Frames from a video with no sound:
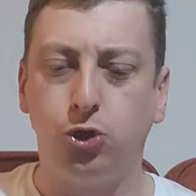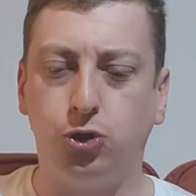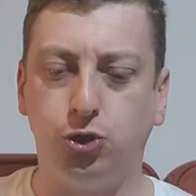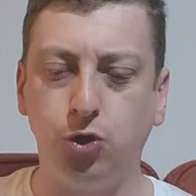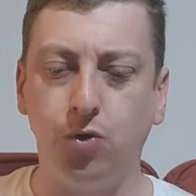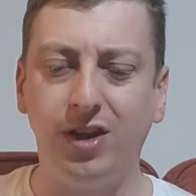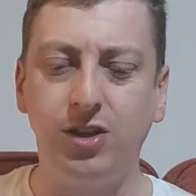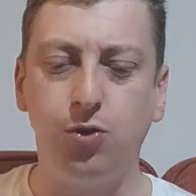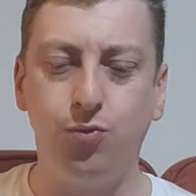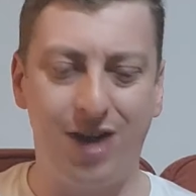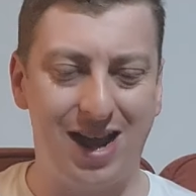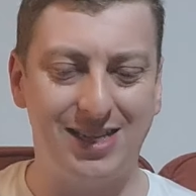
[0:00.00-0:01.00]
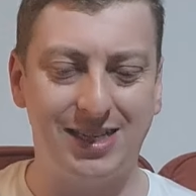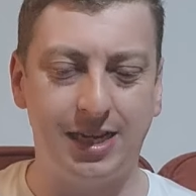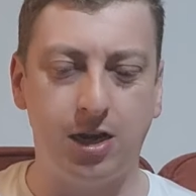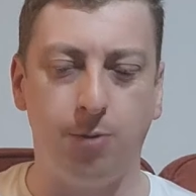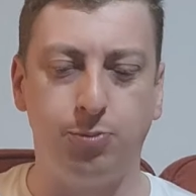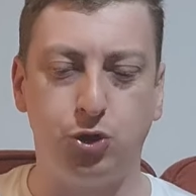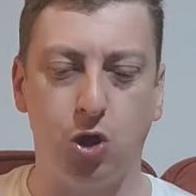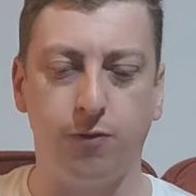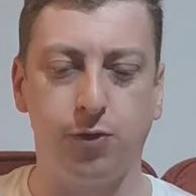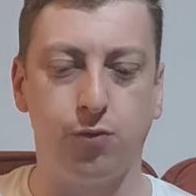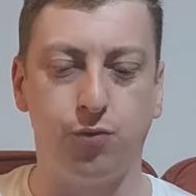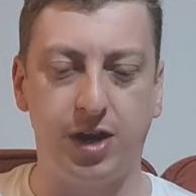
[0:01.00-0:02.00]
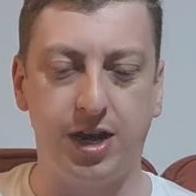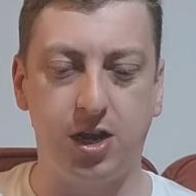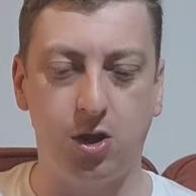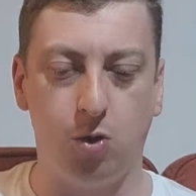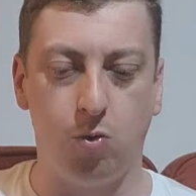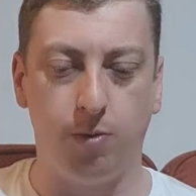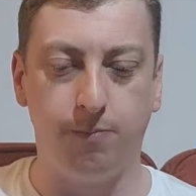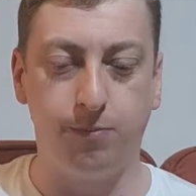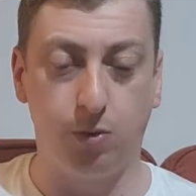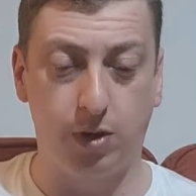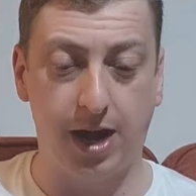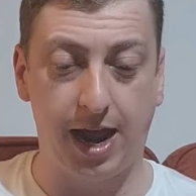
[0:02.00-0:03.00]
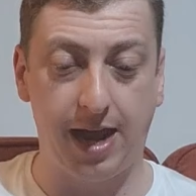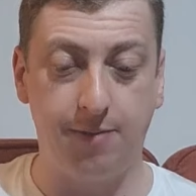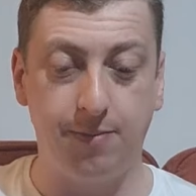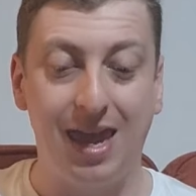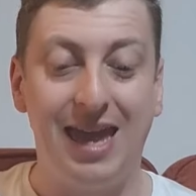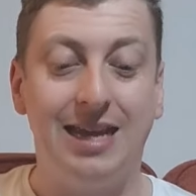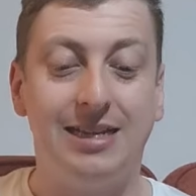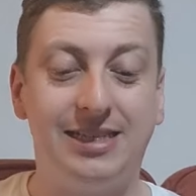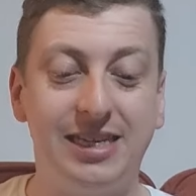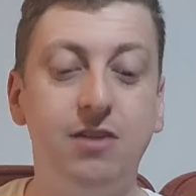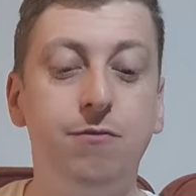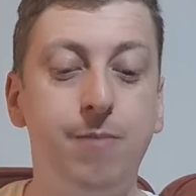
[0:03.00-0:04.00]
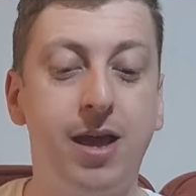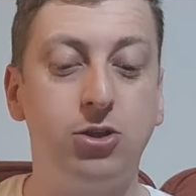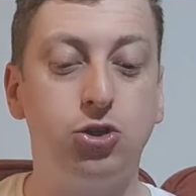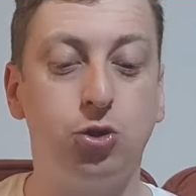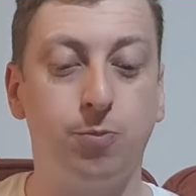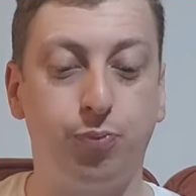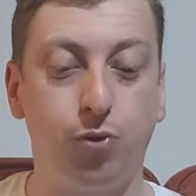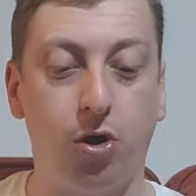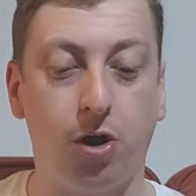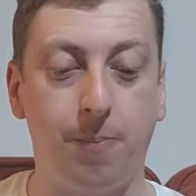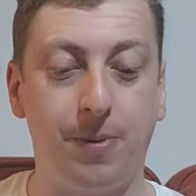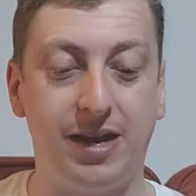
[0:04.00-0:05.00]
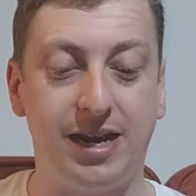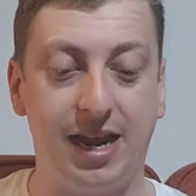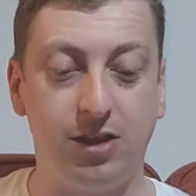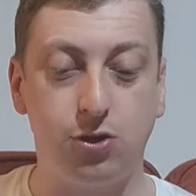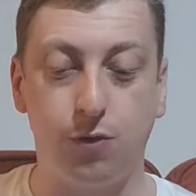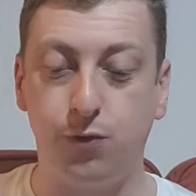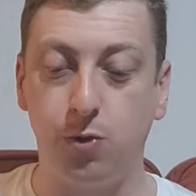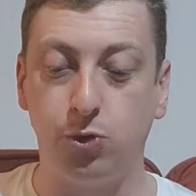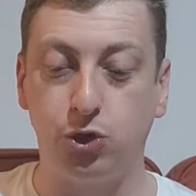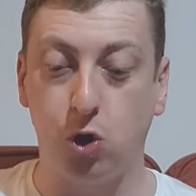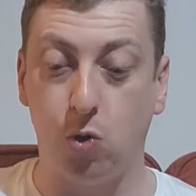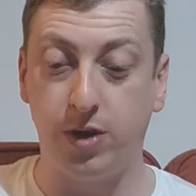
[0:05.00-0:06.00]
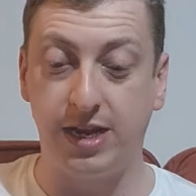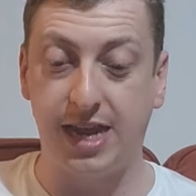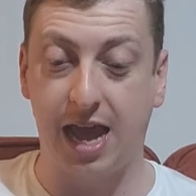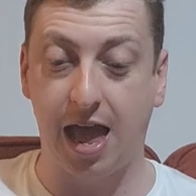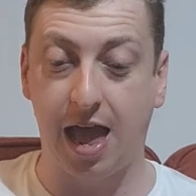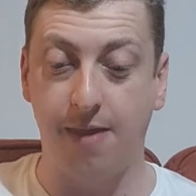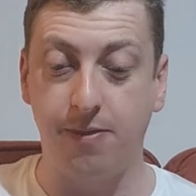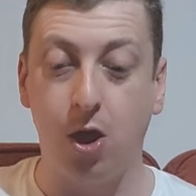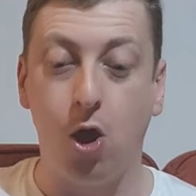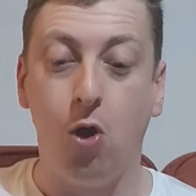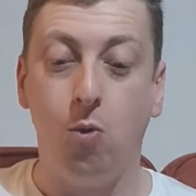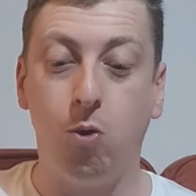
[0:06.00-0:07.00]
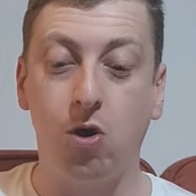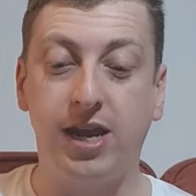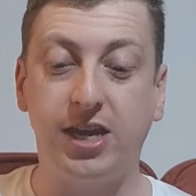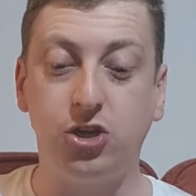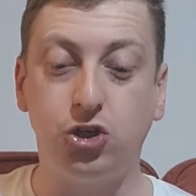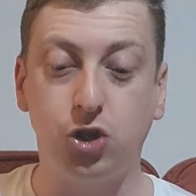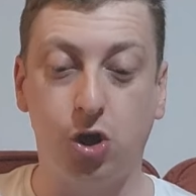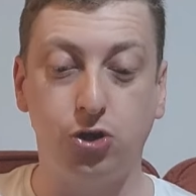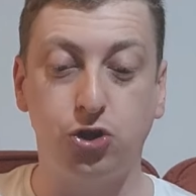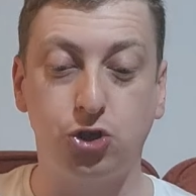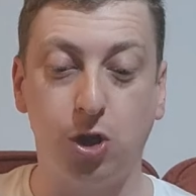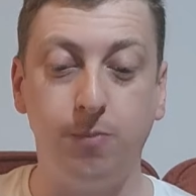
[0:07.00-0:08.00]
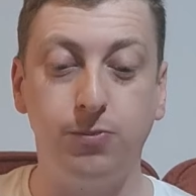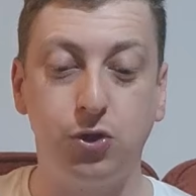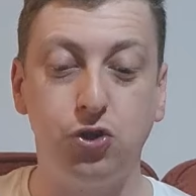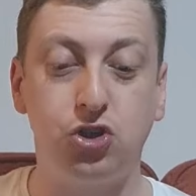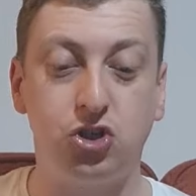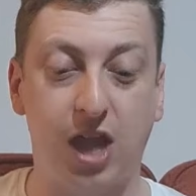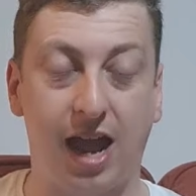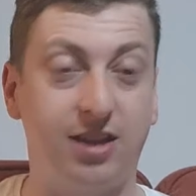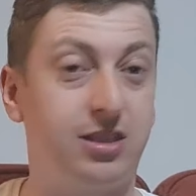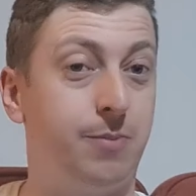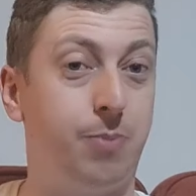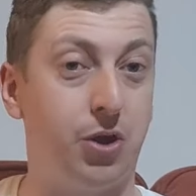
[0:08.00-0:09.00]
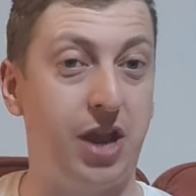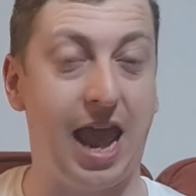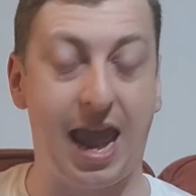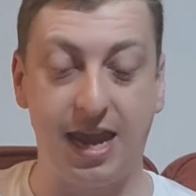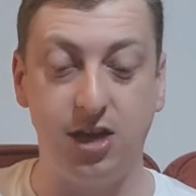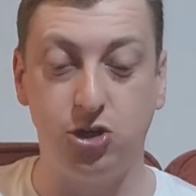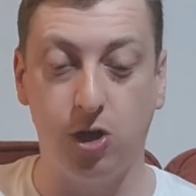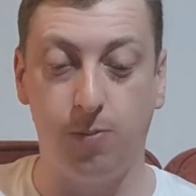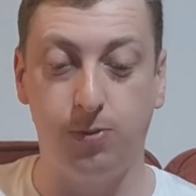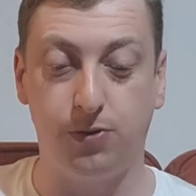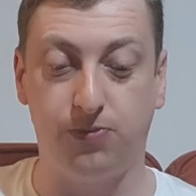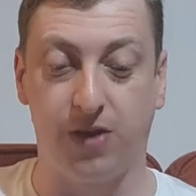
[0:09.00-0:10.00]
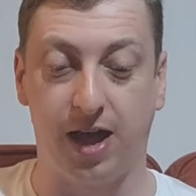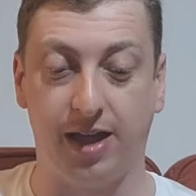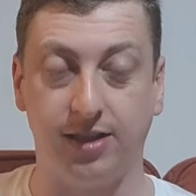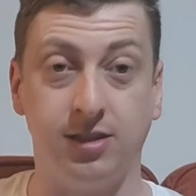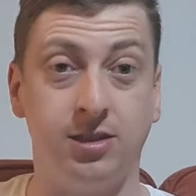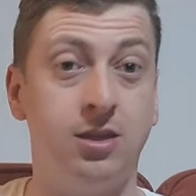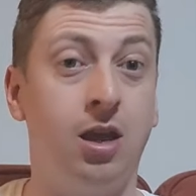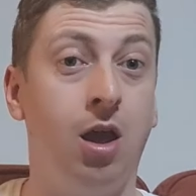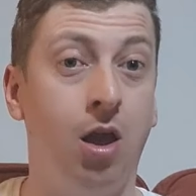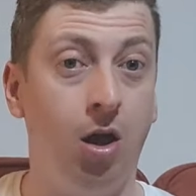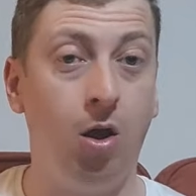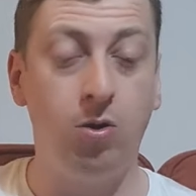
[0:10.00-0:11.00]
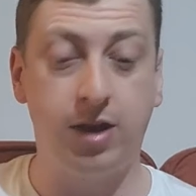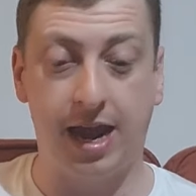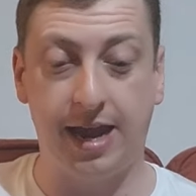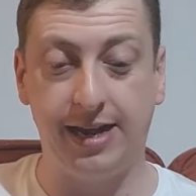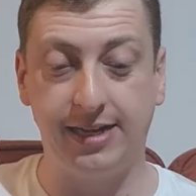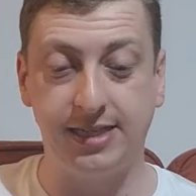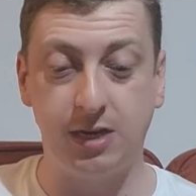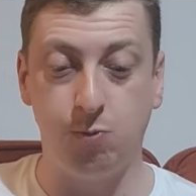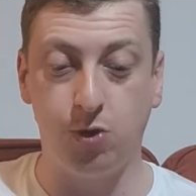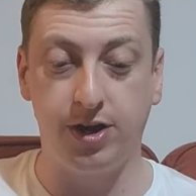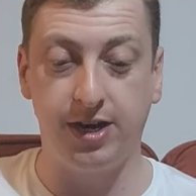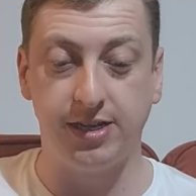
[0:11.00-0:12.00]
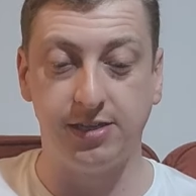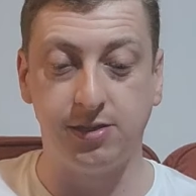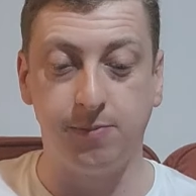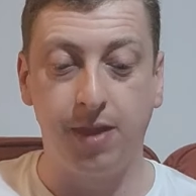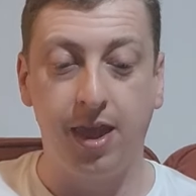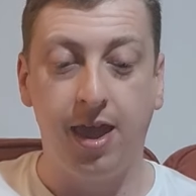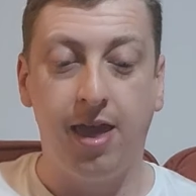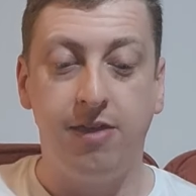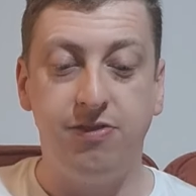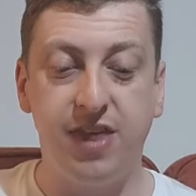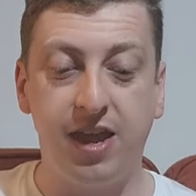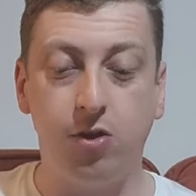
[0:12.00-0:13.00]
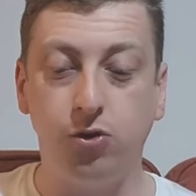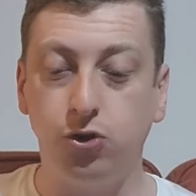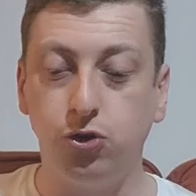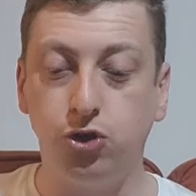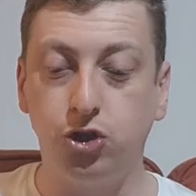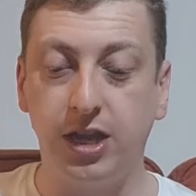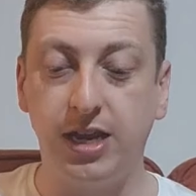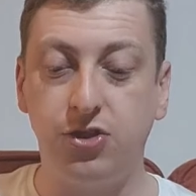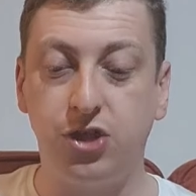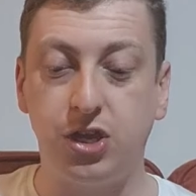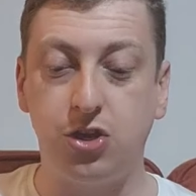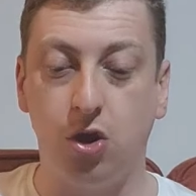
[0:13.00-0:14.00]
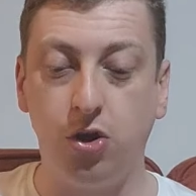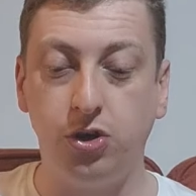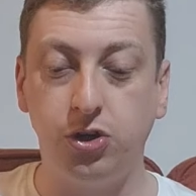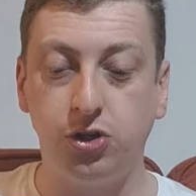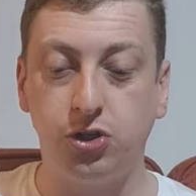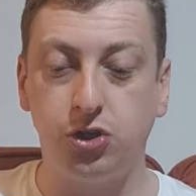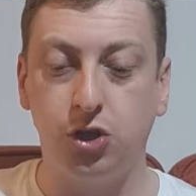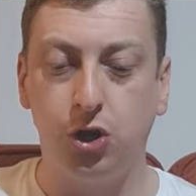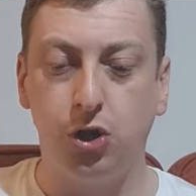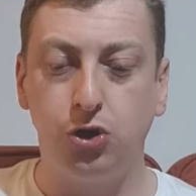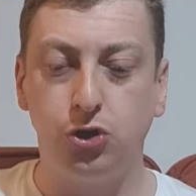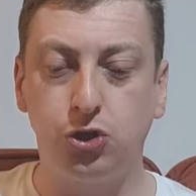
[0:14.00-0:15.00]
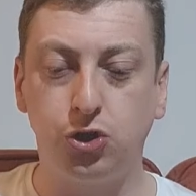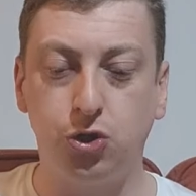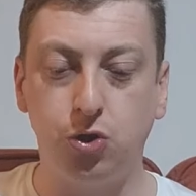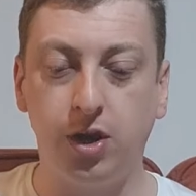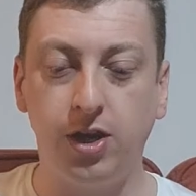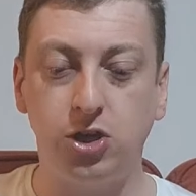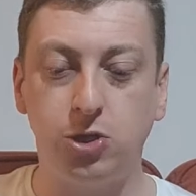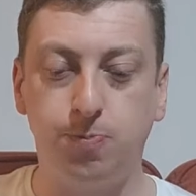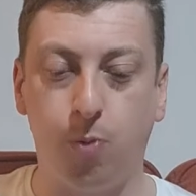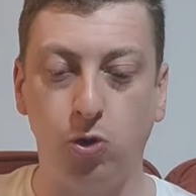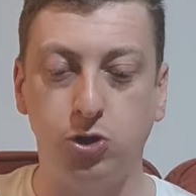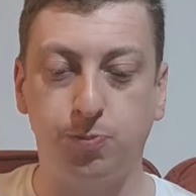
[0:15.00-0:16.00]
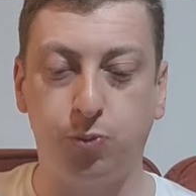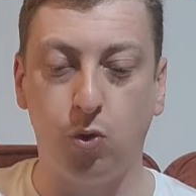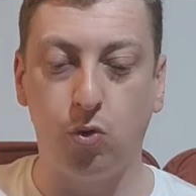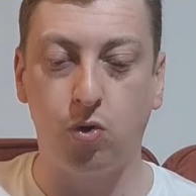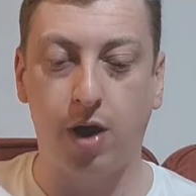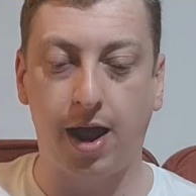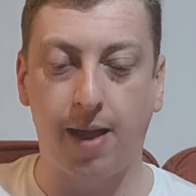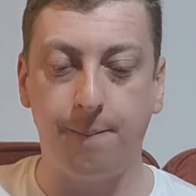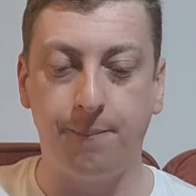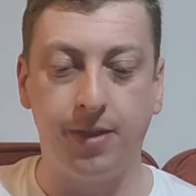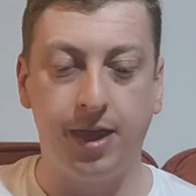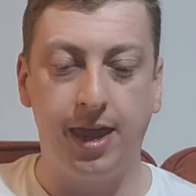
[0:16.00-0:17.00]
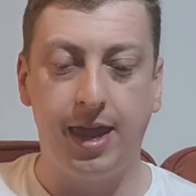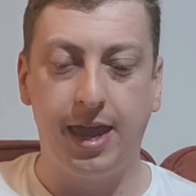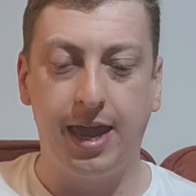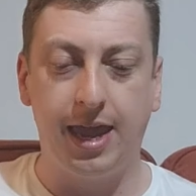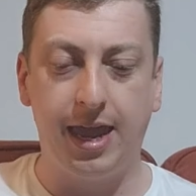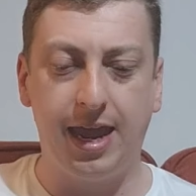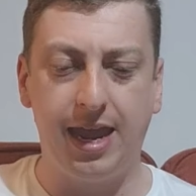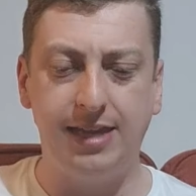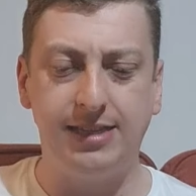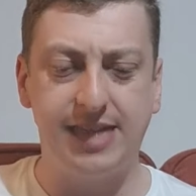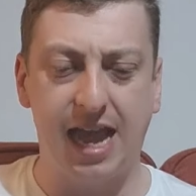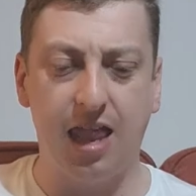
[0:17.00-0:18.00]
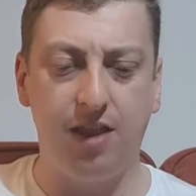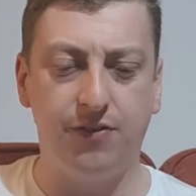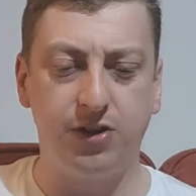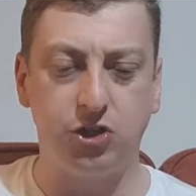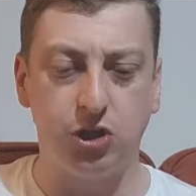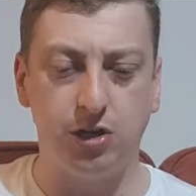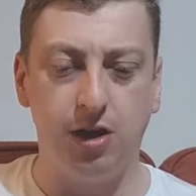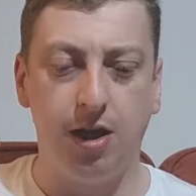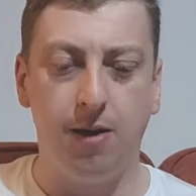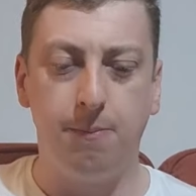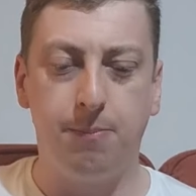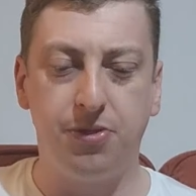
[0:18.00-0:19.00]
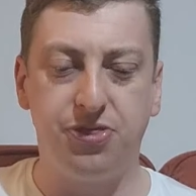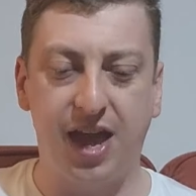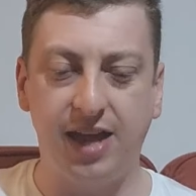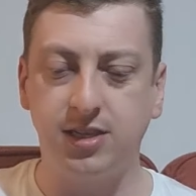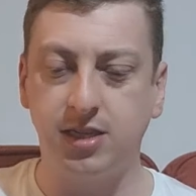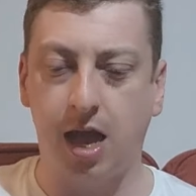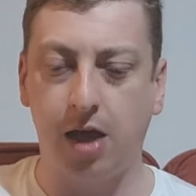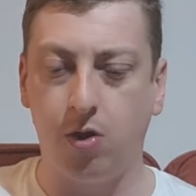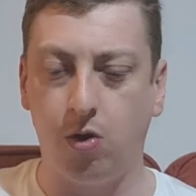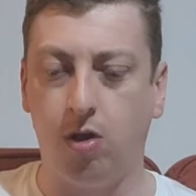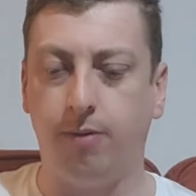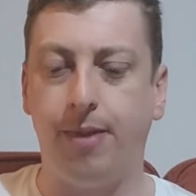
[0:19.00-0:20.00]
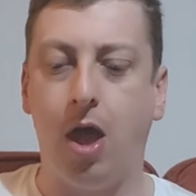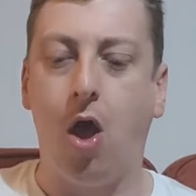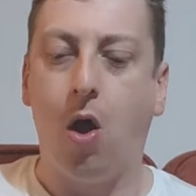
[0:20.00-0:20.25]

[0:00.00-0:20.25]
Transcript: During the Wrestling Observer Radio, okay, Dave Meltzer brought up in an interview with Tony Khan where he shared some new stats about AEW fans. Okay, let's see what it is. They are usually the youngest skewing sports program in television, but that's not all.